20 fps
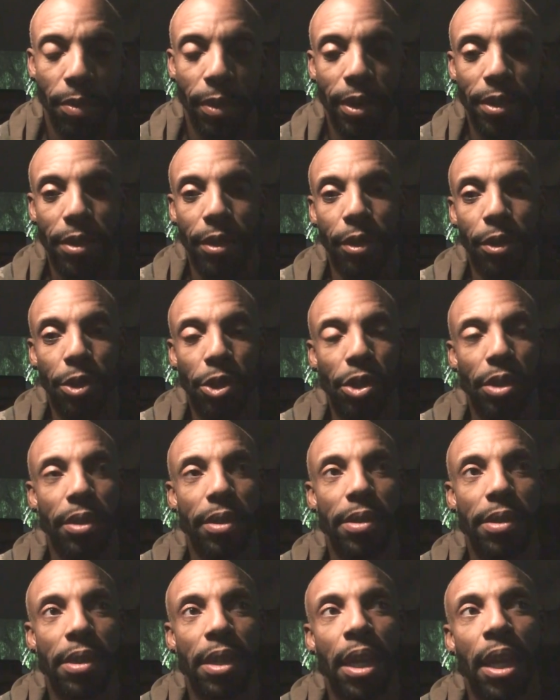and
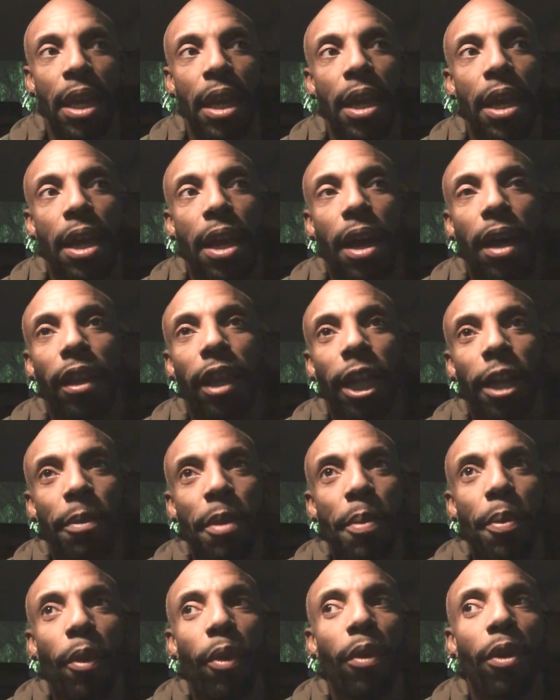resolutions. A lot of
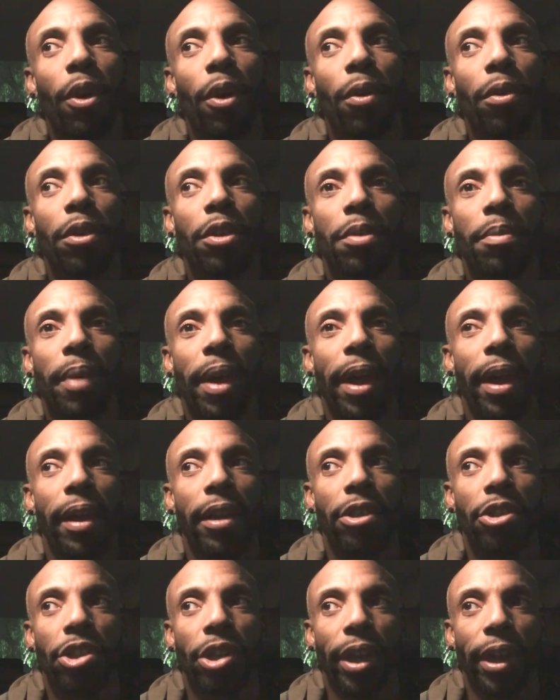people go to my
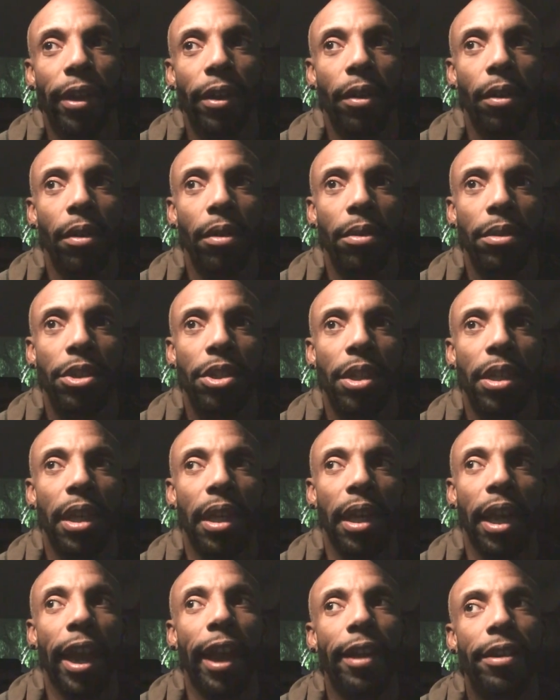channel to
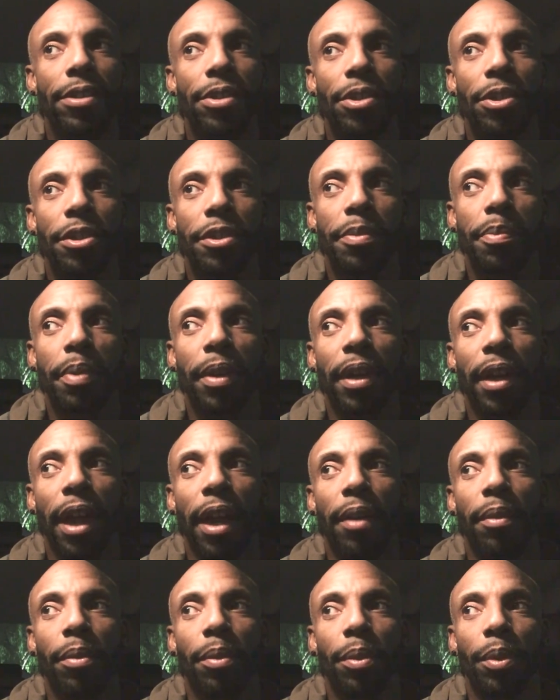get answers, but
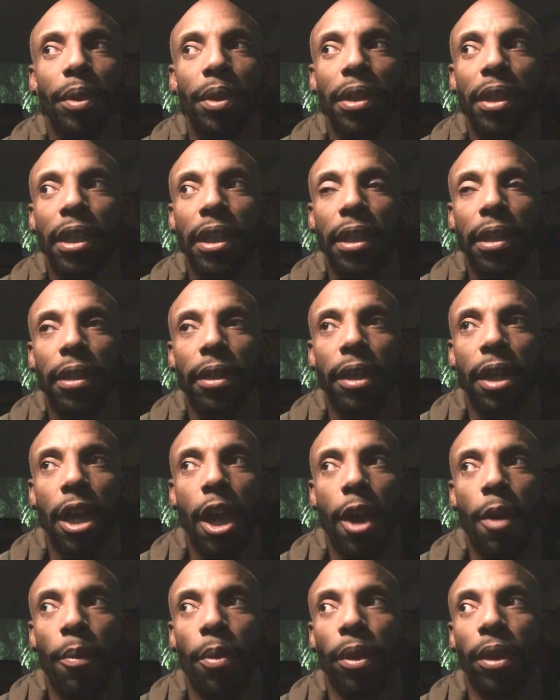I really
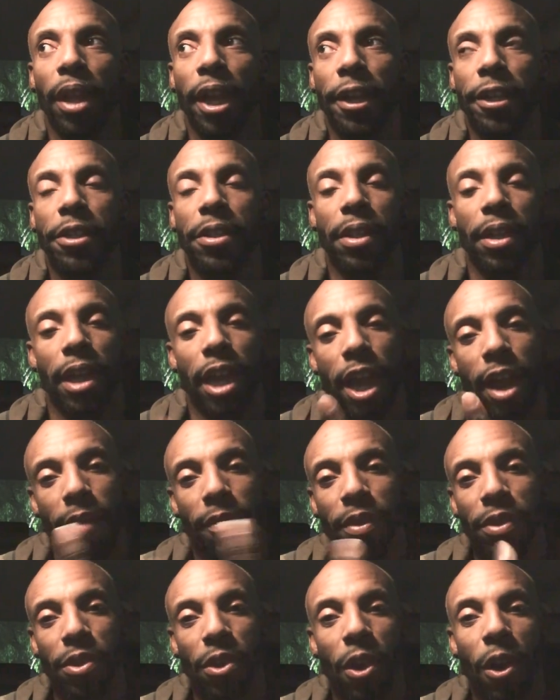would like to
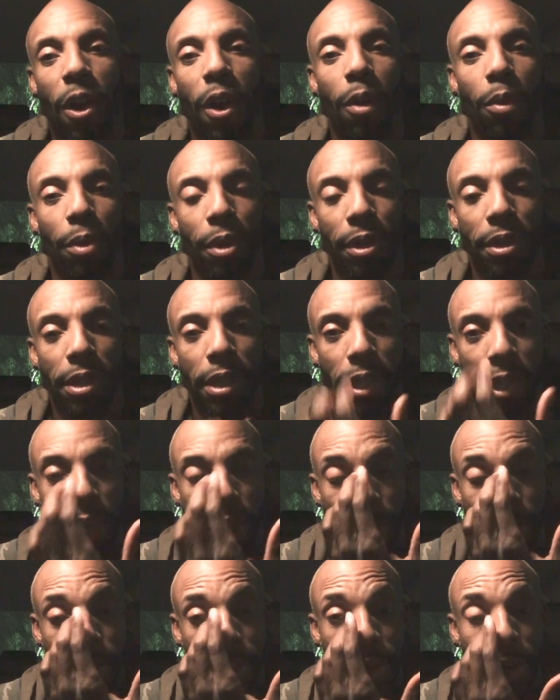have us all work
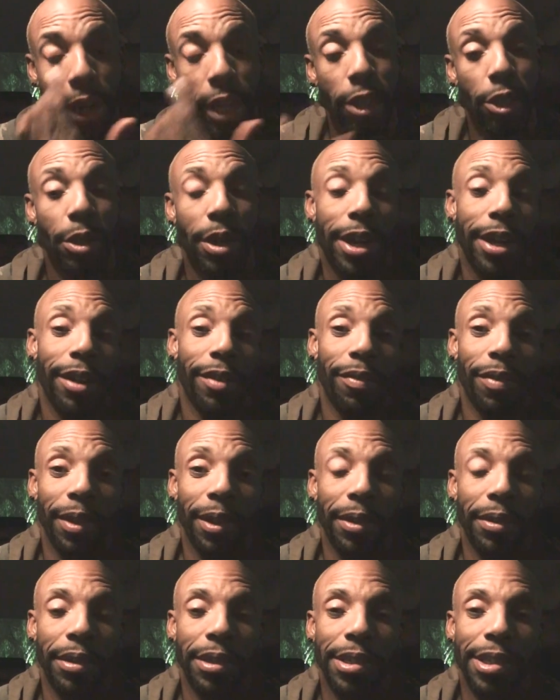together at trying to
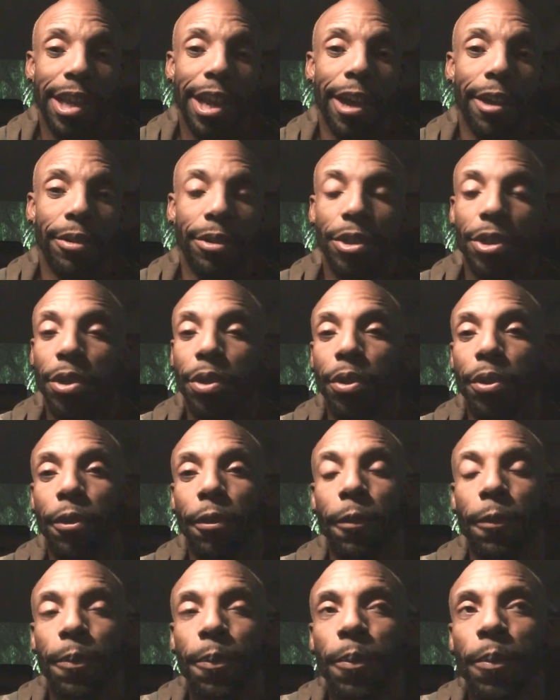figure this out too.
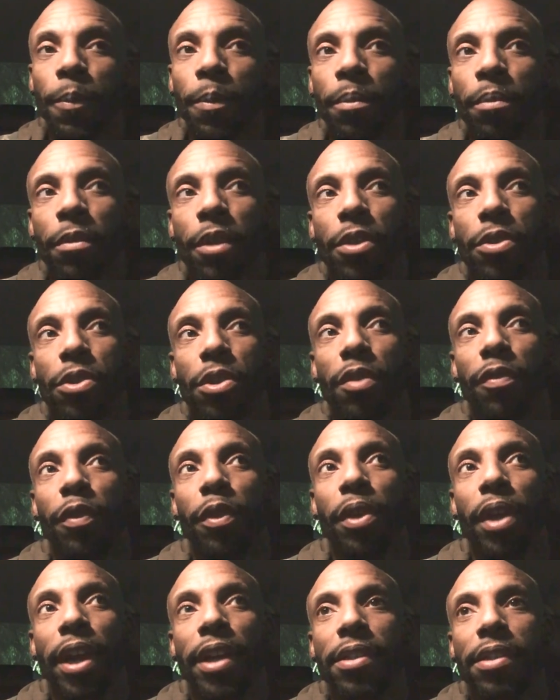So if
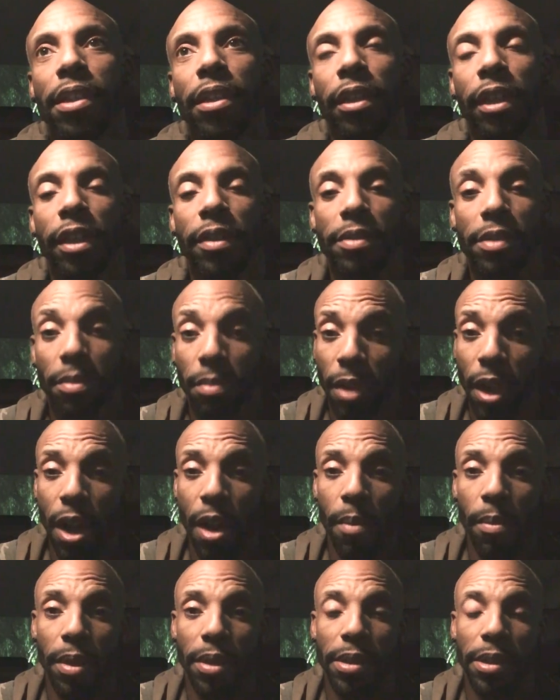you guys can leave some
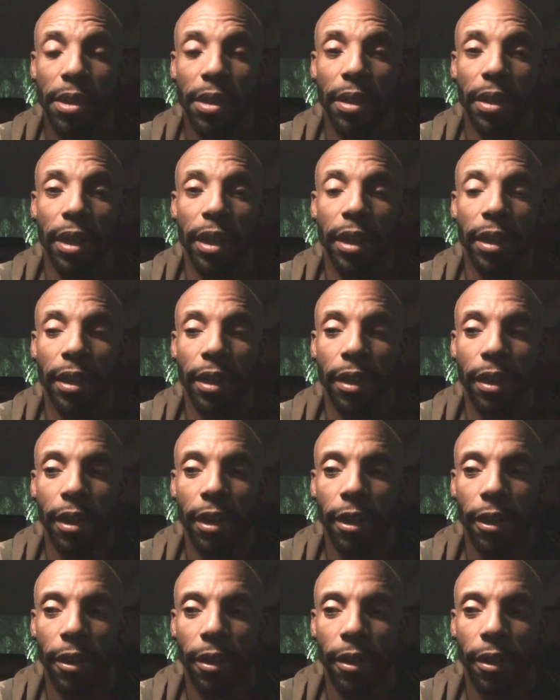comments in the